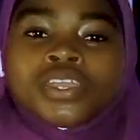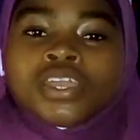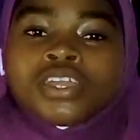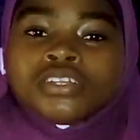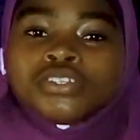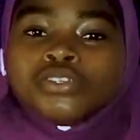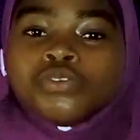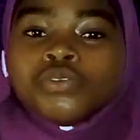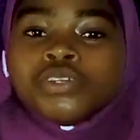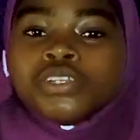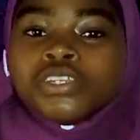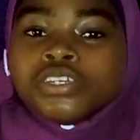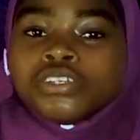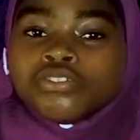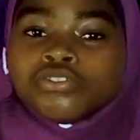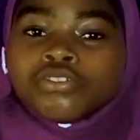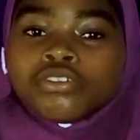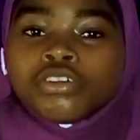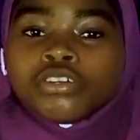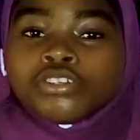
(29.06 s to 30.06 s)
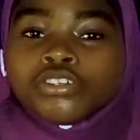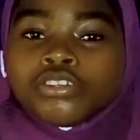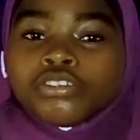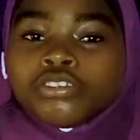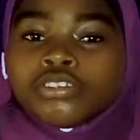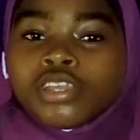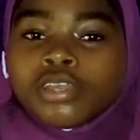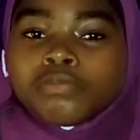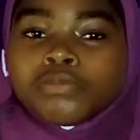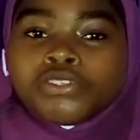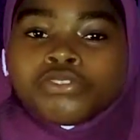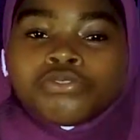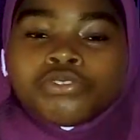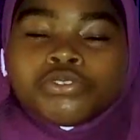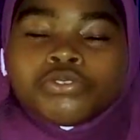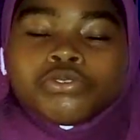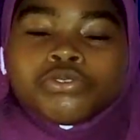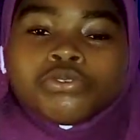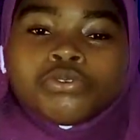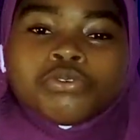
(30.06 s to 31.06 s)
During the introduction to chemistry
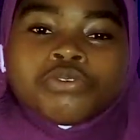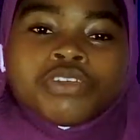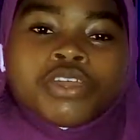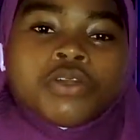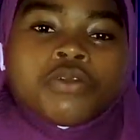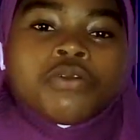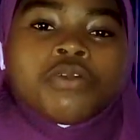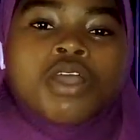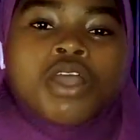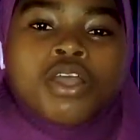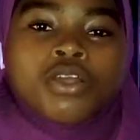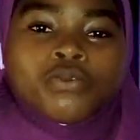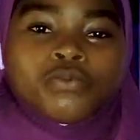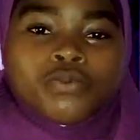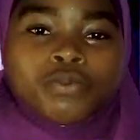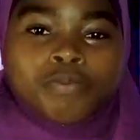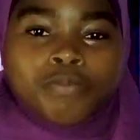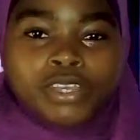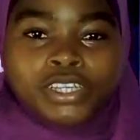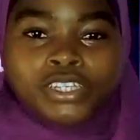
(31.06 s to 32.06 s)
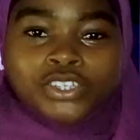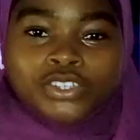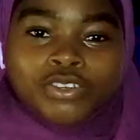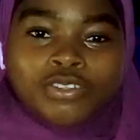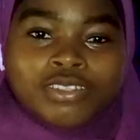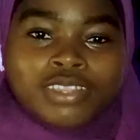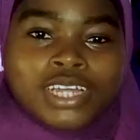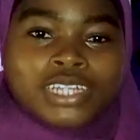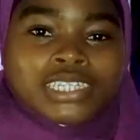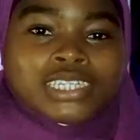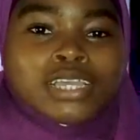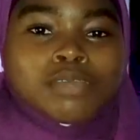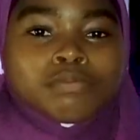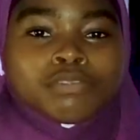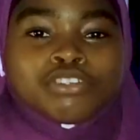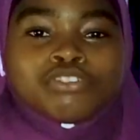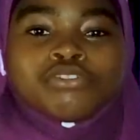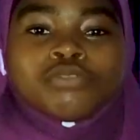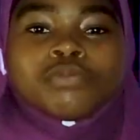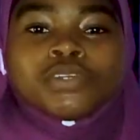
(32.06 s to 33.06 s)
tutorial, we mentioned that
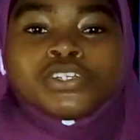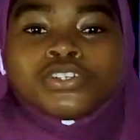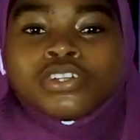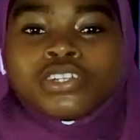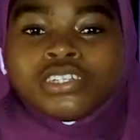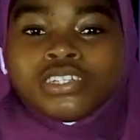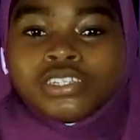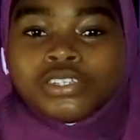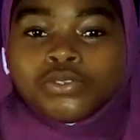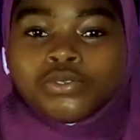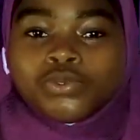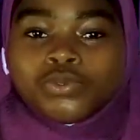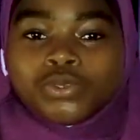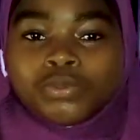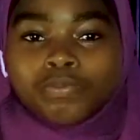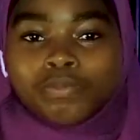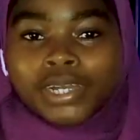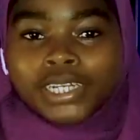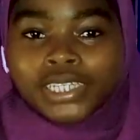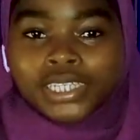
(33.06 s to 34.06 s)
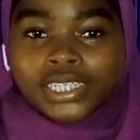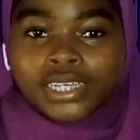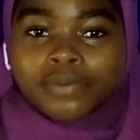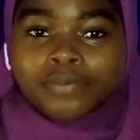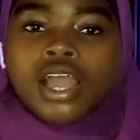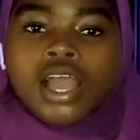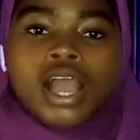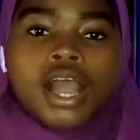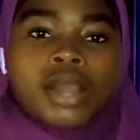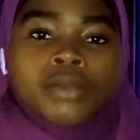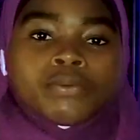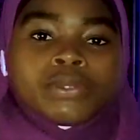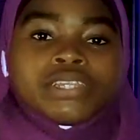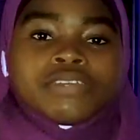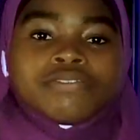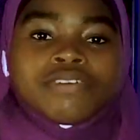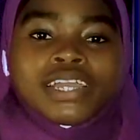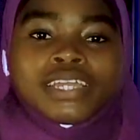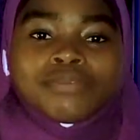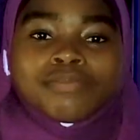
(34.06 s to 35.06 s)
chemistry majorly deals with matter, and we
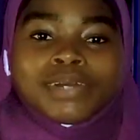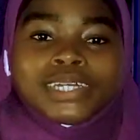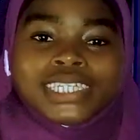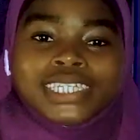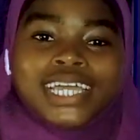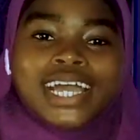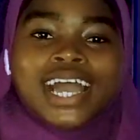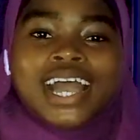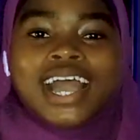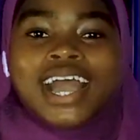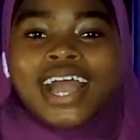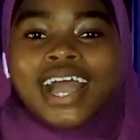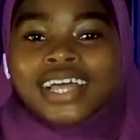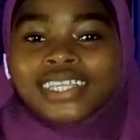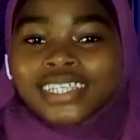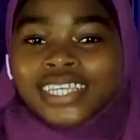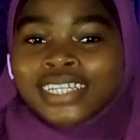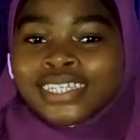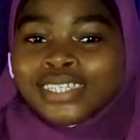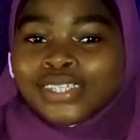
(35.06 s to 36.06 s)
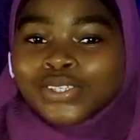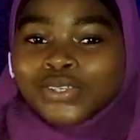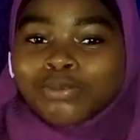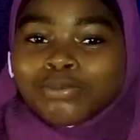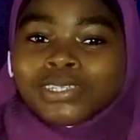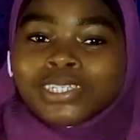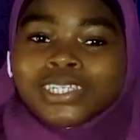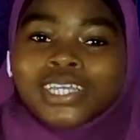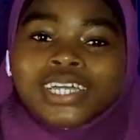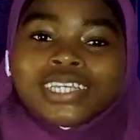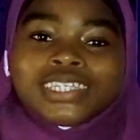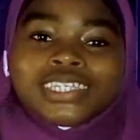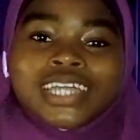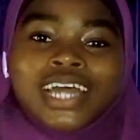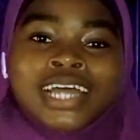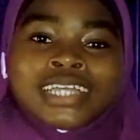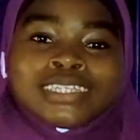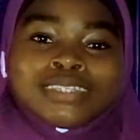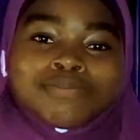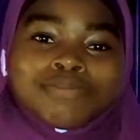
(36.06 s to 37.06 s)
define matter as any substance that
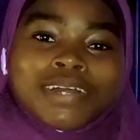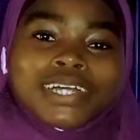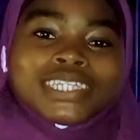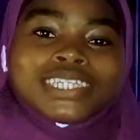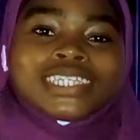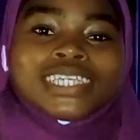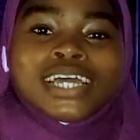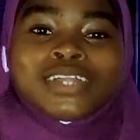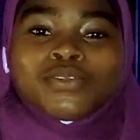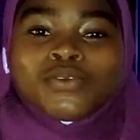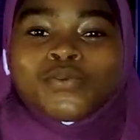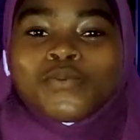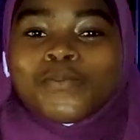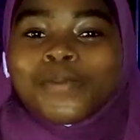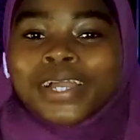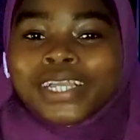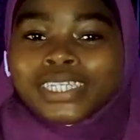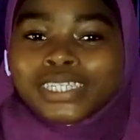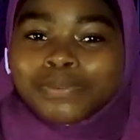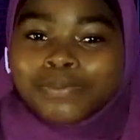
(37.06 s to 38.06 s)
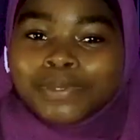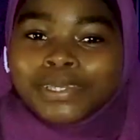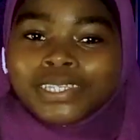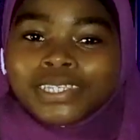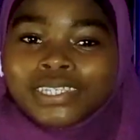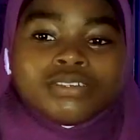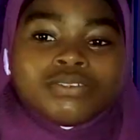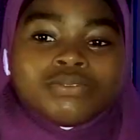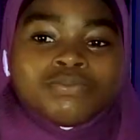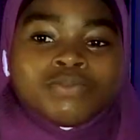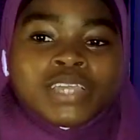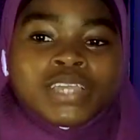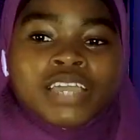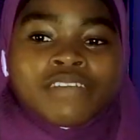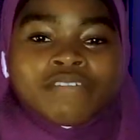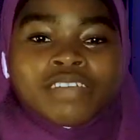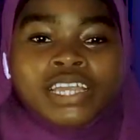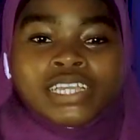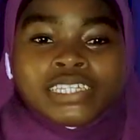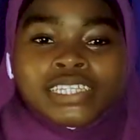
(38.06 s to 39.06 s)
has mass and occupies space. We gave
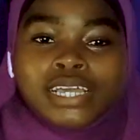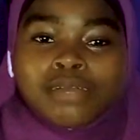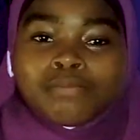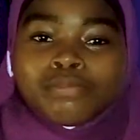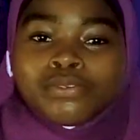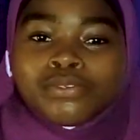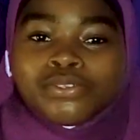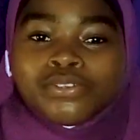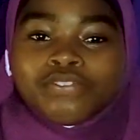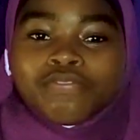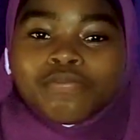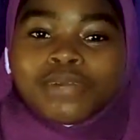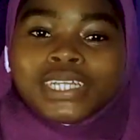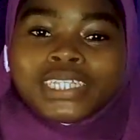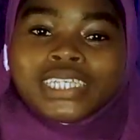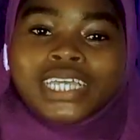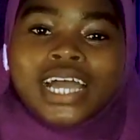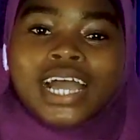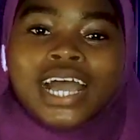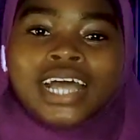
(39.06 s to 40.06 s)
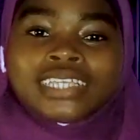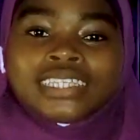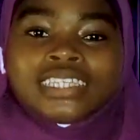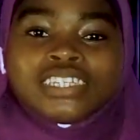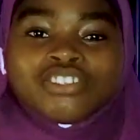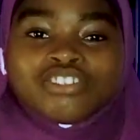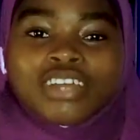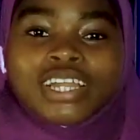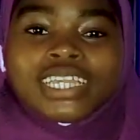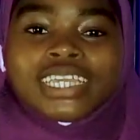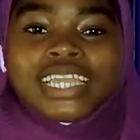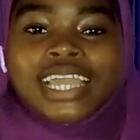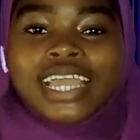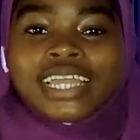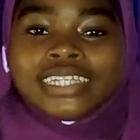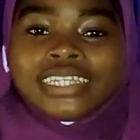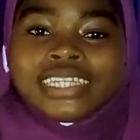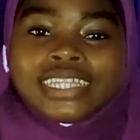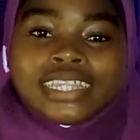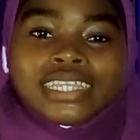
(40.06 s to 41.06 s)
examples of matter as literally
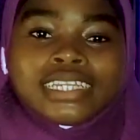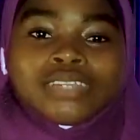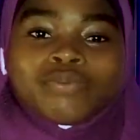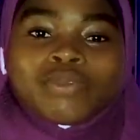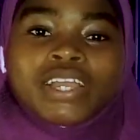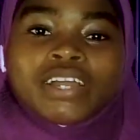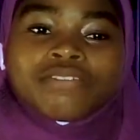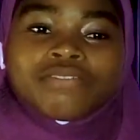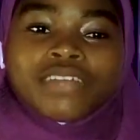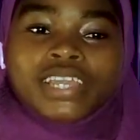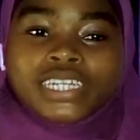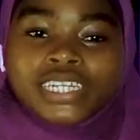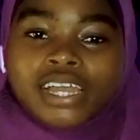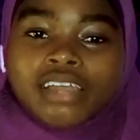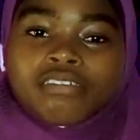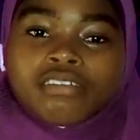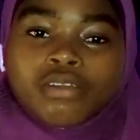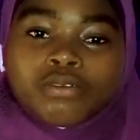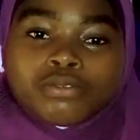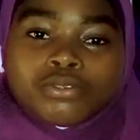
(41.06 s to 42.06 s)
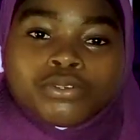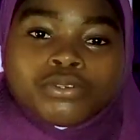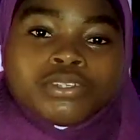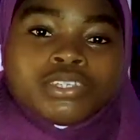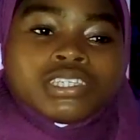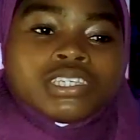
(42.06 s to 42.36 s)
anything we can find around us: